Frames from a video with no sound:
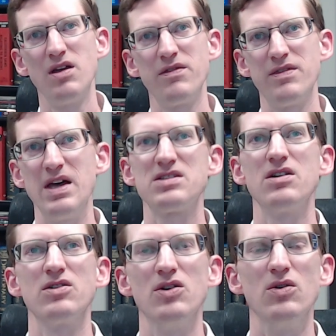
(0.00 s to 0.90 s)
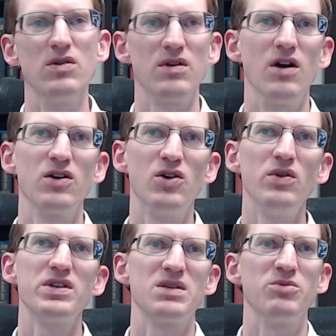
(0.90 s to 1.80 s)
That's our goal. Our goal
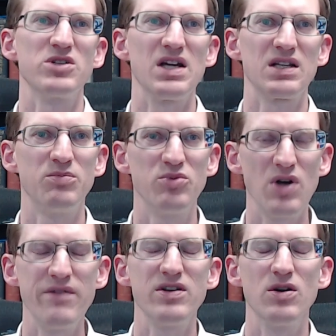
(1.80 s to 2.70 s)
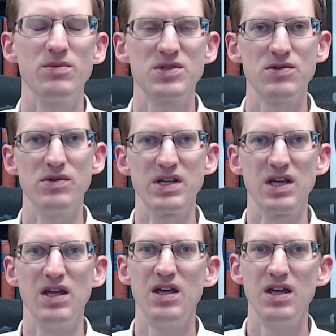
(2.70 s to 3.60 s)
is to protect private homeschooling
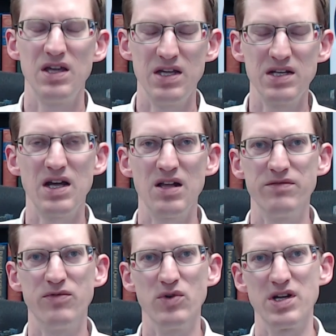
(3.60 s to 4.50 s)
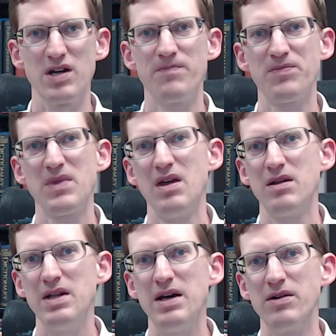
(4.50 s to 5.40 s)
in California.
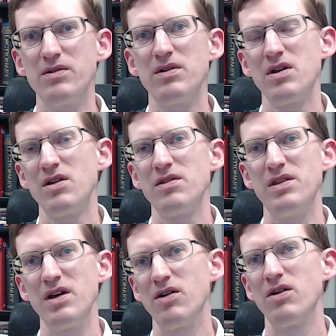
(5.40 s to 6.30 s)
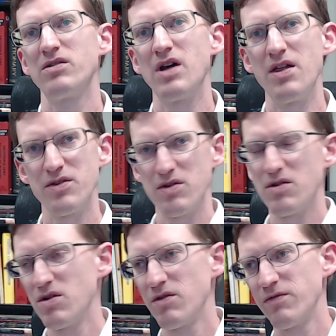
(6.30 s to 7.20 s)
Now, there are
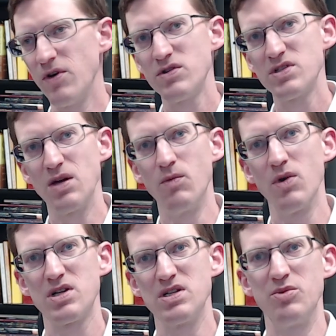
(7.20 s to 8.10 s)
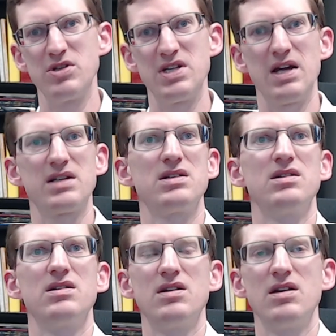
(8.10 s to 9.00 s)
other folks that work to protect
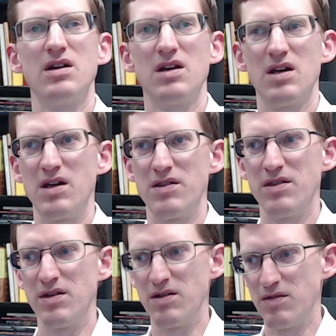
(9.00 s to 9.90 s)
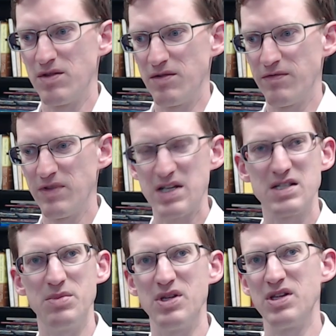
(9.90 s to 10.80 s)
the
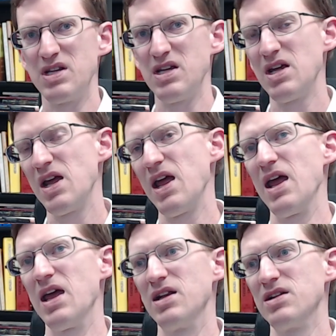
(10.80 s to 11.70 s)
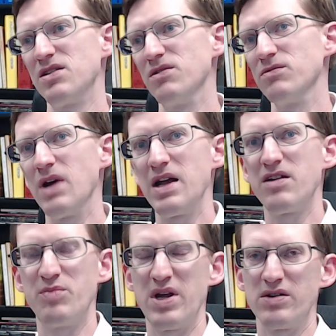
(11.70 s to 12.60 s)
flexibility and the right of
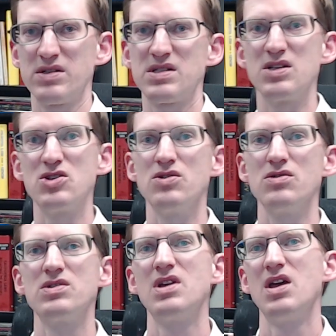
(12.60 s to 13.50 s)
parents to choose